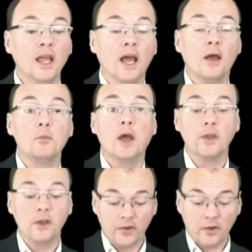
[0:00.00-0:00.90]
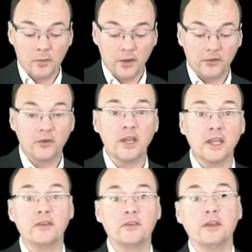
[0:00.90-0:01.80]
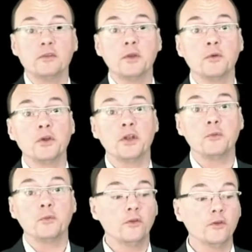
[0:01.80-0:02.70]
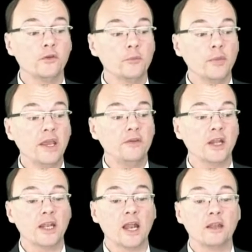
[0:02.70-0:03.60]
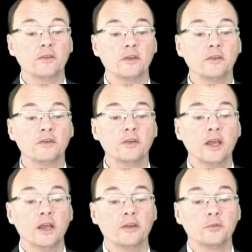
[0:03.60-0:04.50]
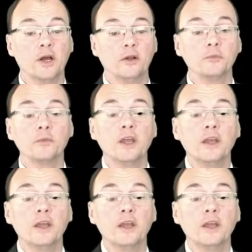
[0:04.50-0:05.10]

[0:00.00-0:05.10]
And because everybody's doing it these days, we thought, we should do some Bayesian analysis as well.